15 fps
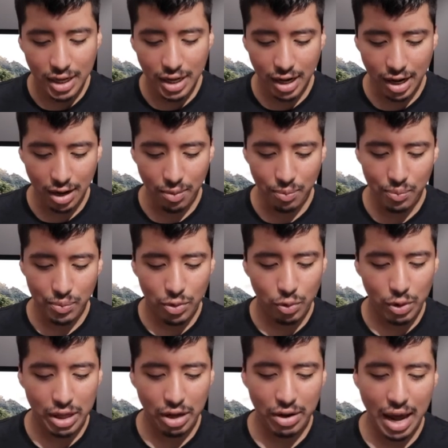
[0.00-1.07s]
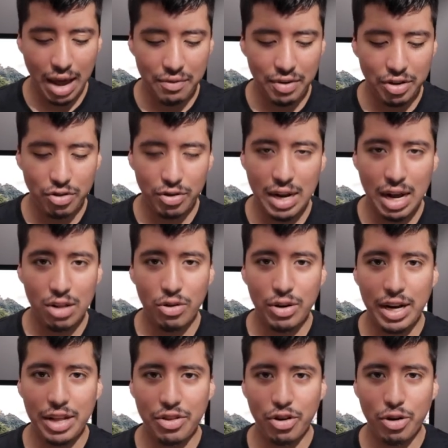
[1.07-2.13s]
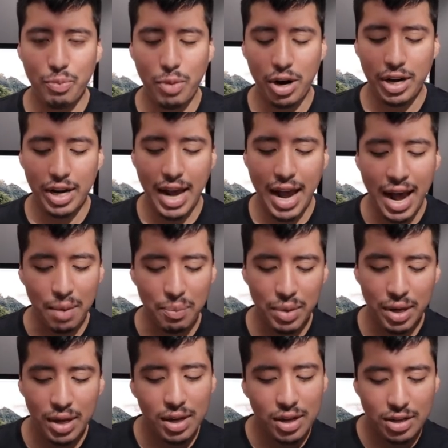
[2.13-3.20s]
um, without having to download a third-party app.